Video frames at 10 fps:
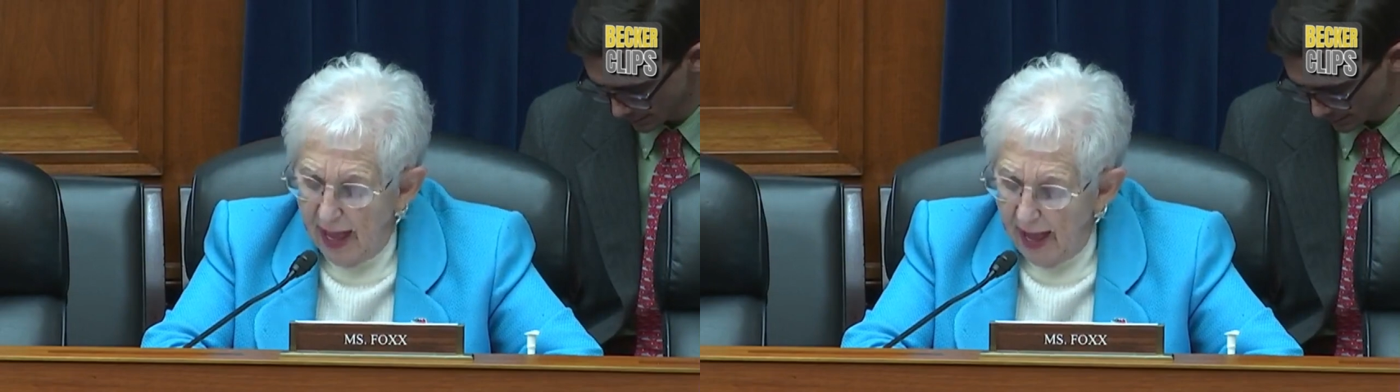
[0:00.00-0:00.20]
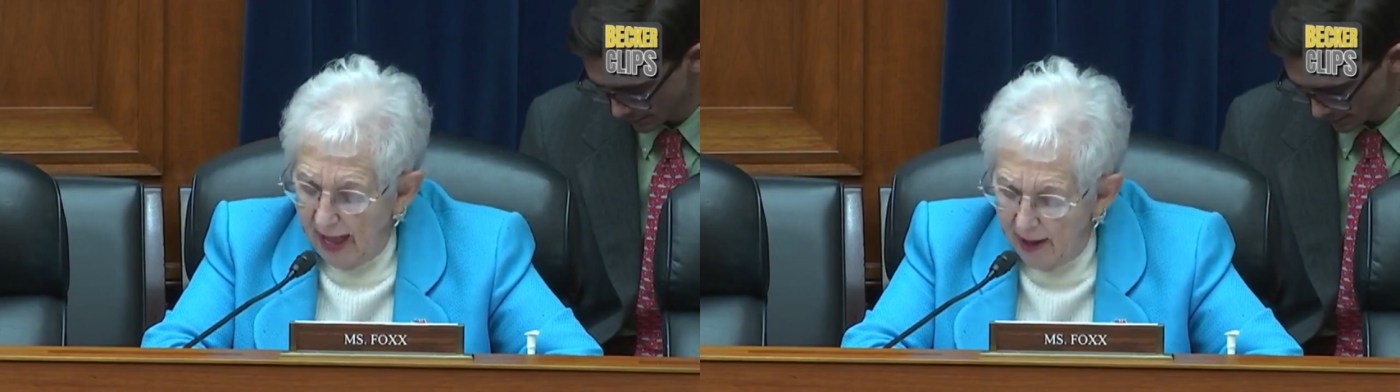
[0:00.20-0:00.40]

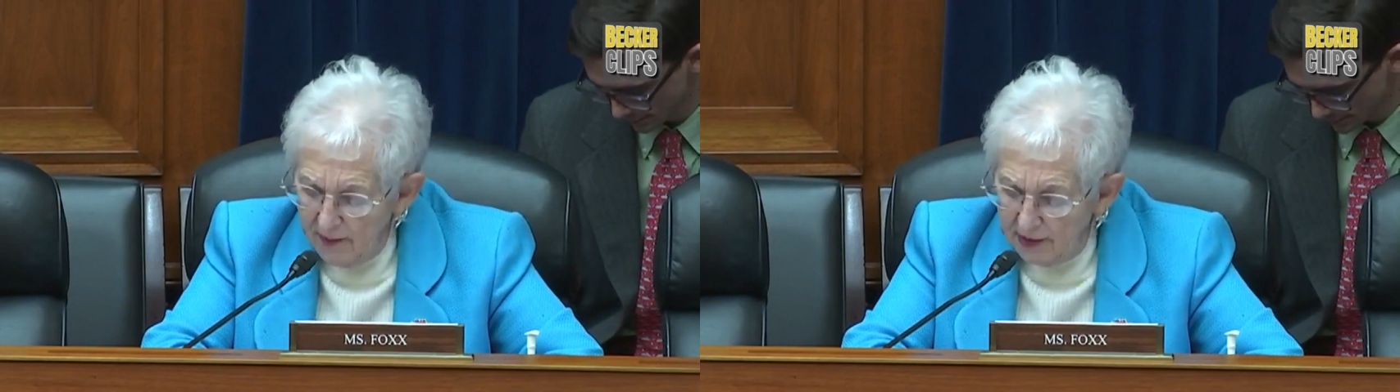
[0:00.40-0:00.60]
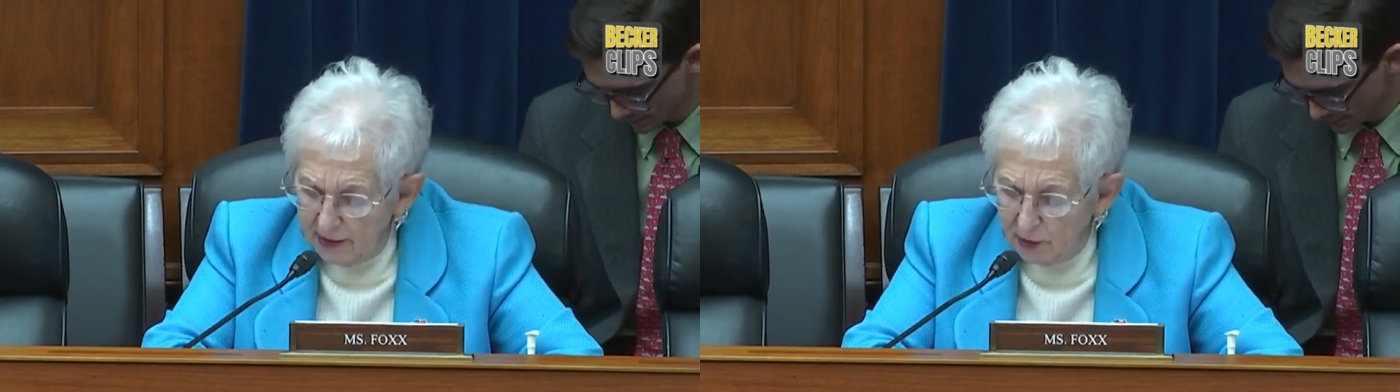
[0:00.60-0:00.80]
how
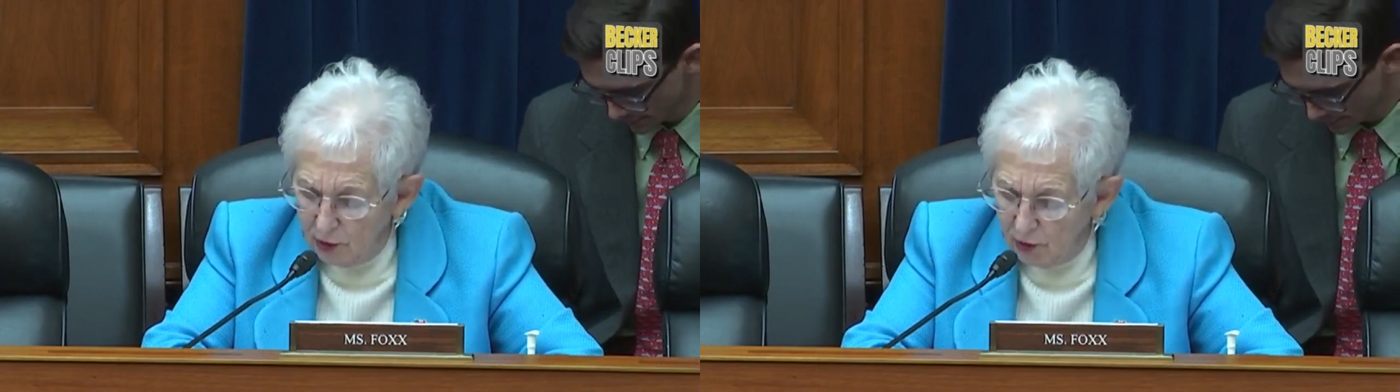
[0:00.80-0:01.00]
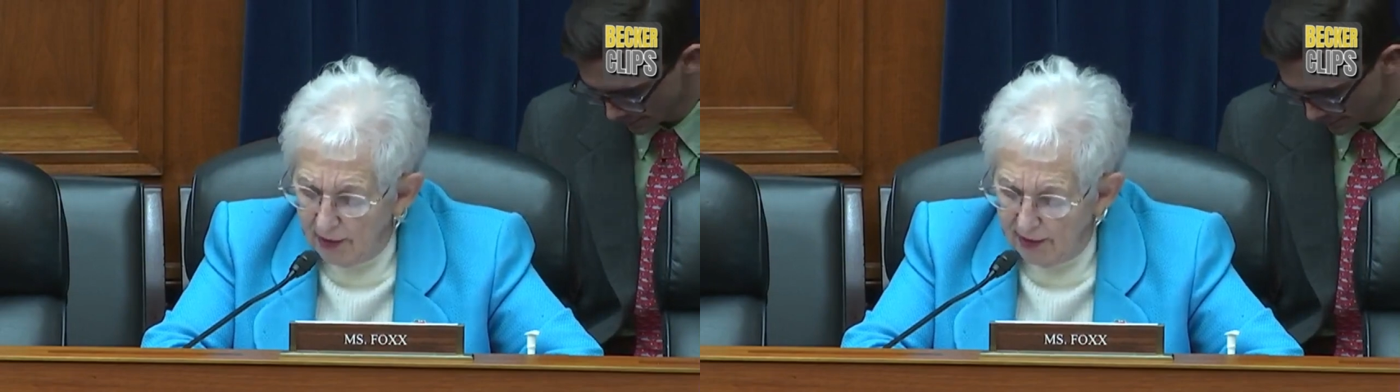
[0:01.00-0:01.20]
many
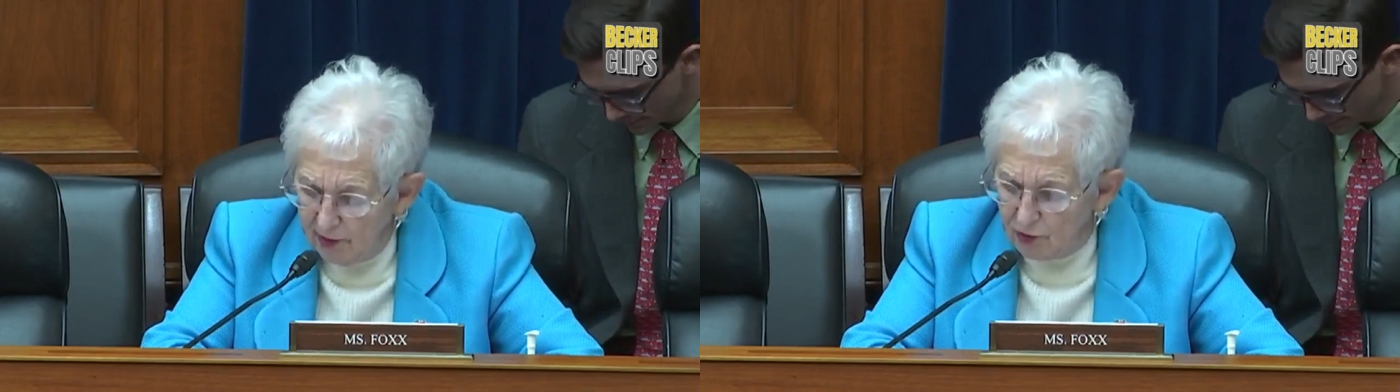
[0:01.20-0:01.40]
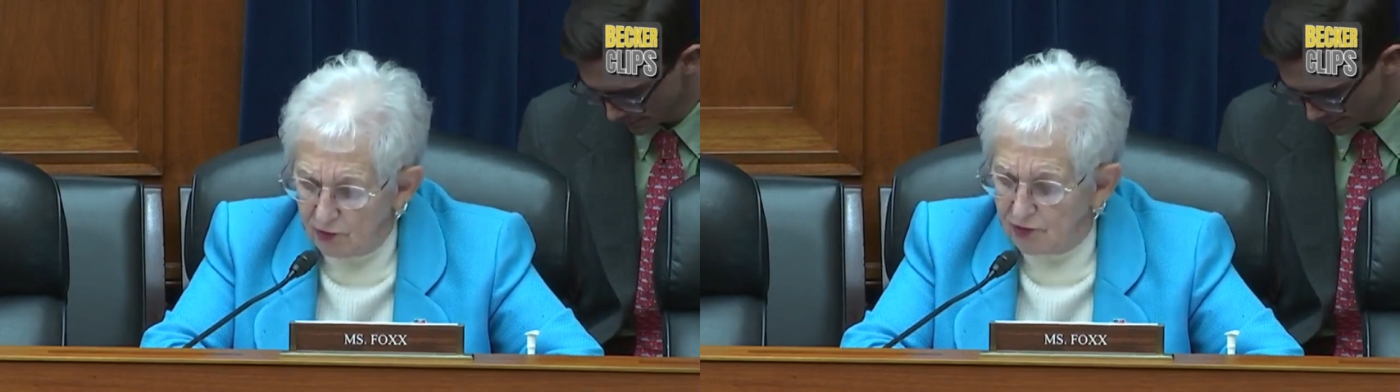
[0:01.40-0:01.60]
new
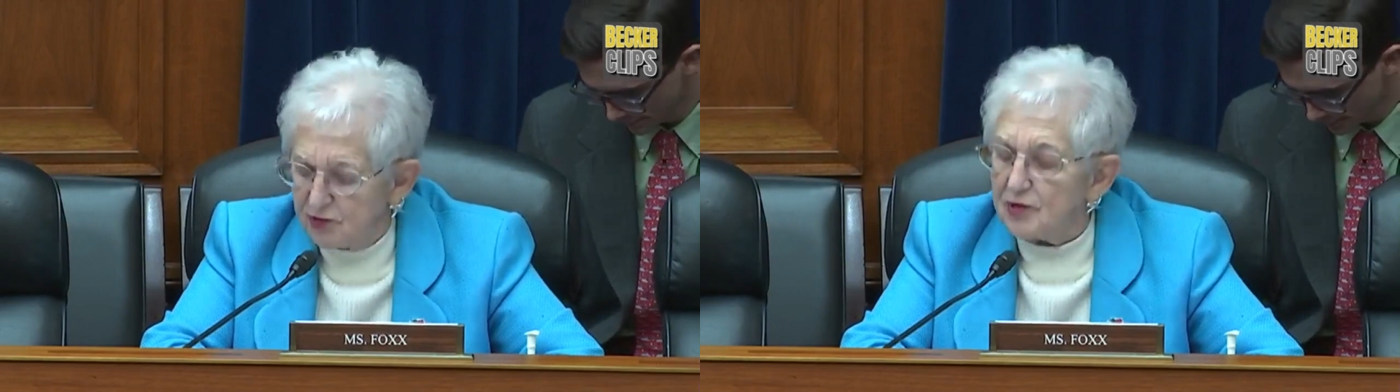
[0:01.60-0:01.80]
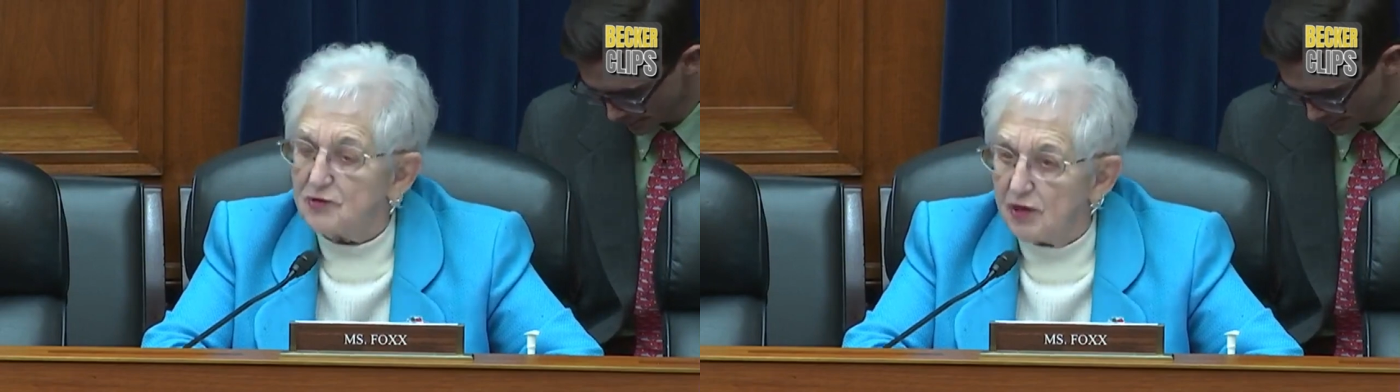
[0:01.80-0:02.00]
agents
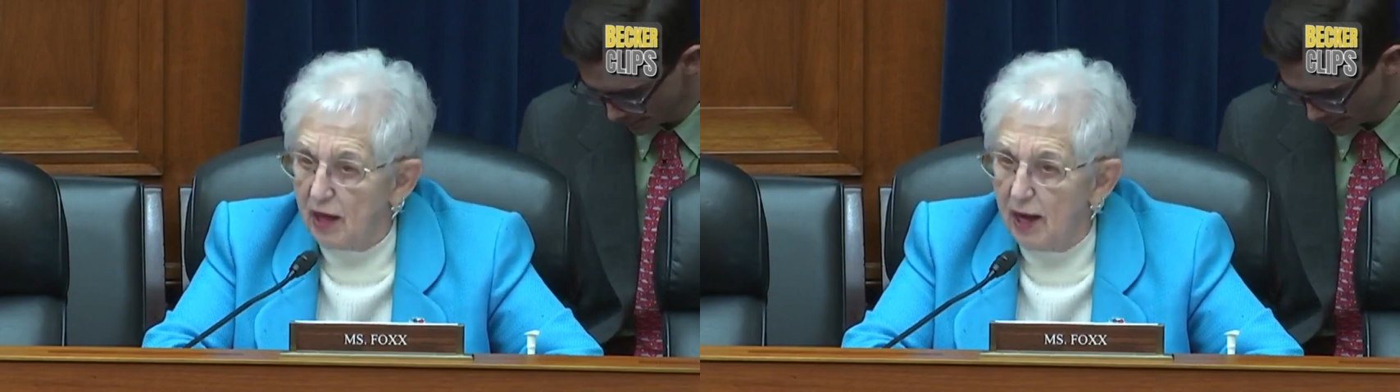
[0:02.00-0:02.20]
does the